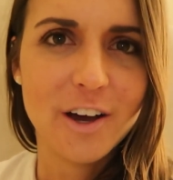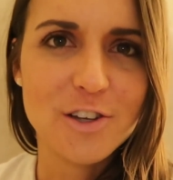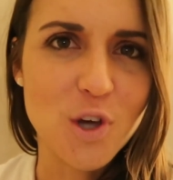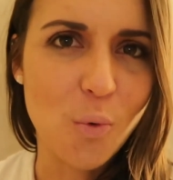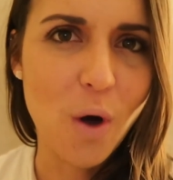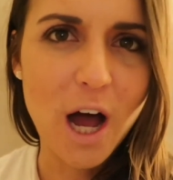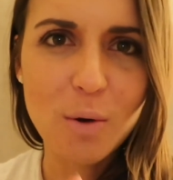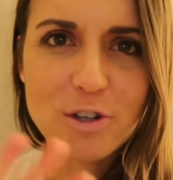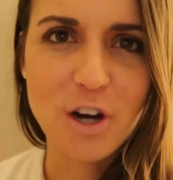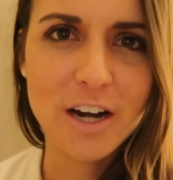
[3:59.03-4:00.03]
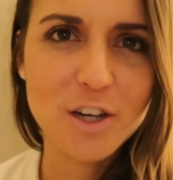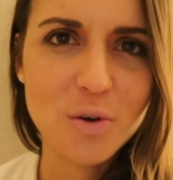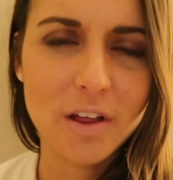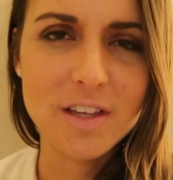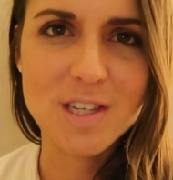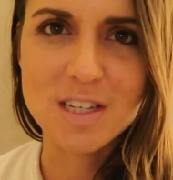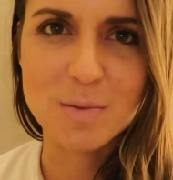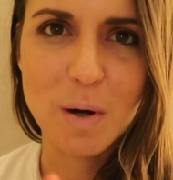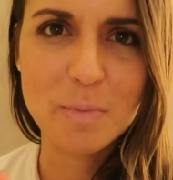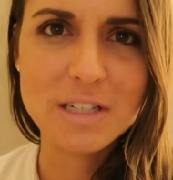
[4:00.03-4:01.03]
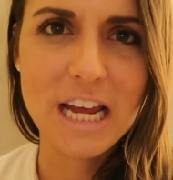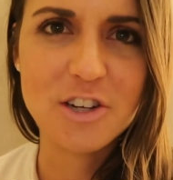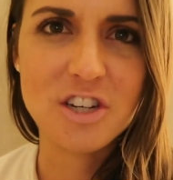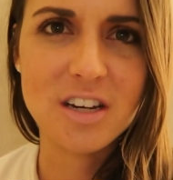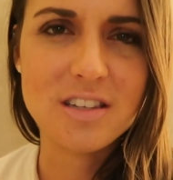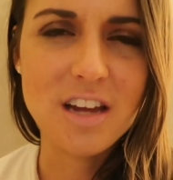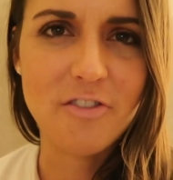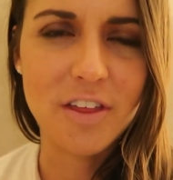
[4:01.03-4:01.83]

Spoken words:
So while we're trying all this experimentation and stuff,